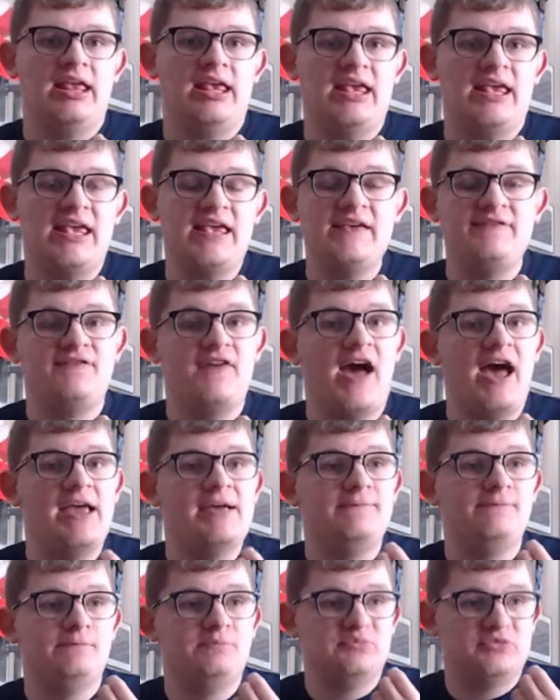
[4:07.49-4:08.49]
If I,
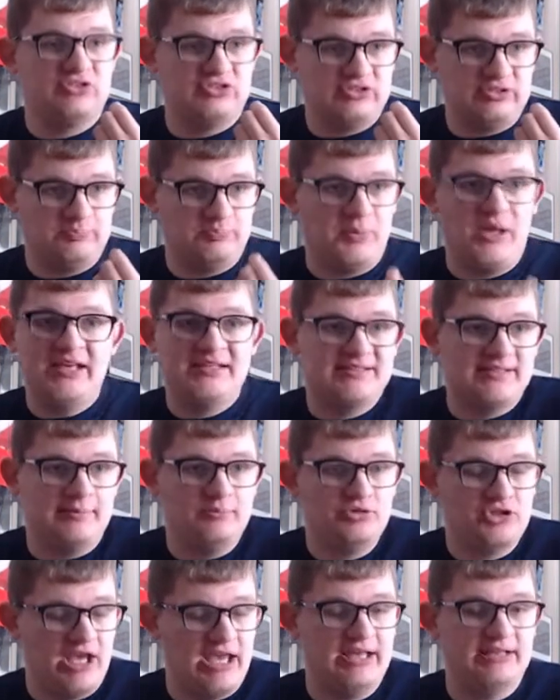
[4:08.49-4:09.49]
by some
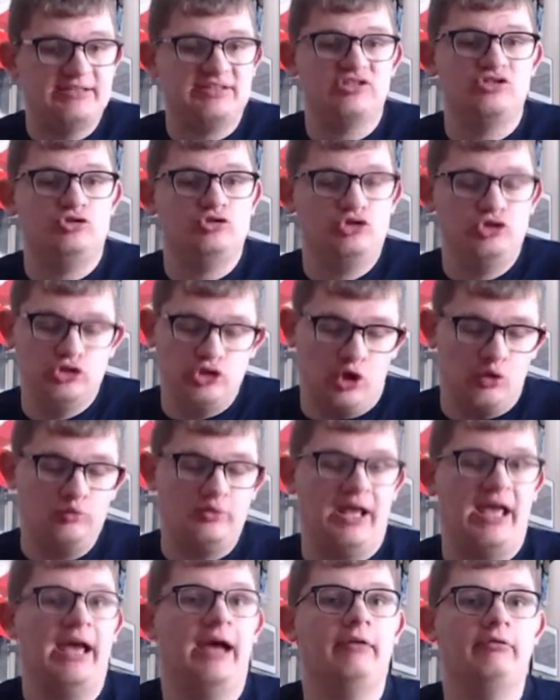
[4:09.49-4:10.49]
chance, don't
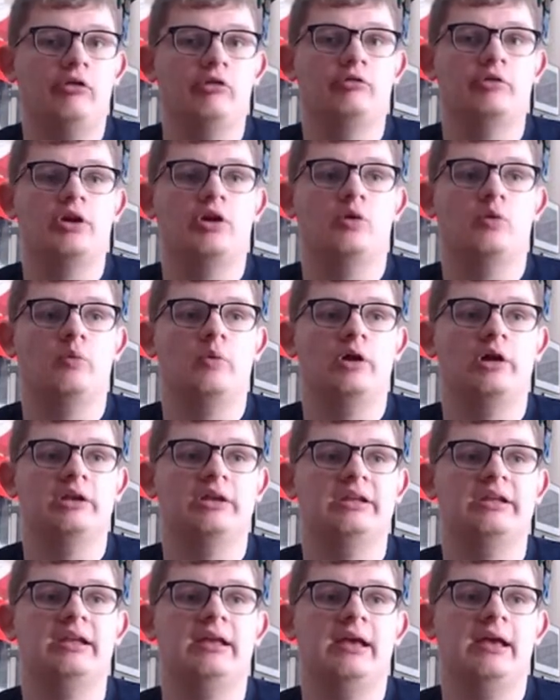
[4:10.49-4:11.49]
have a real one,
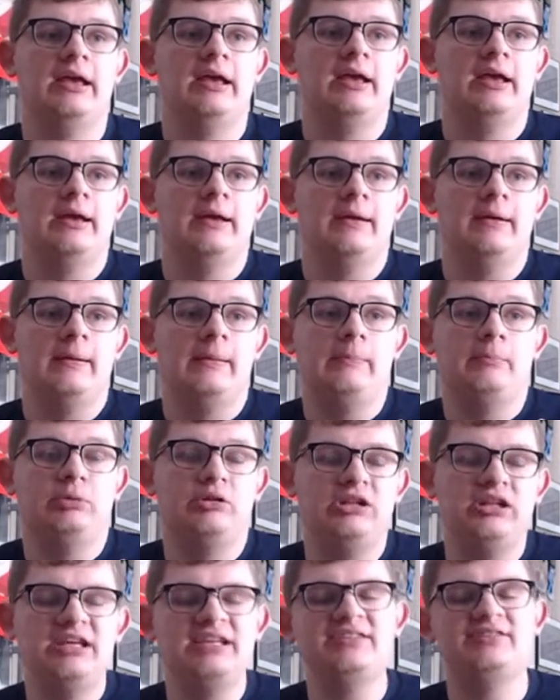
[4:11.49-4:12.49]

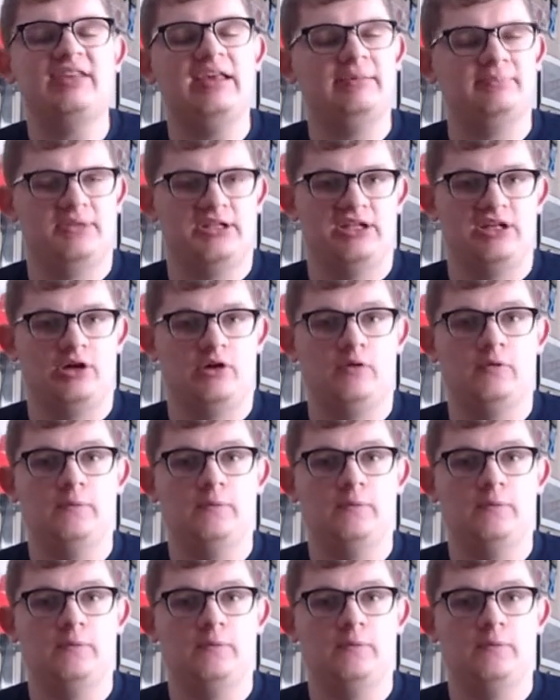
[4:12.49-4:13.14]
please let me know.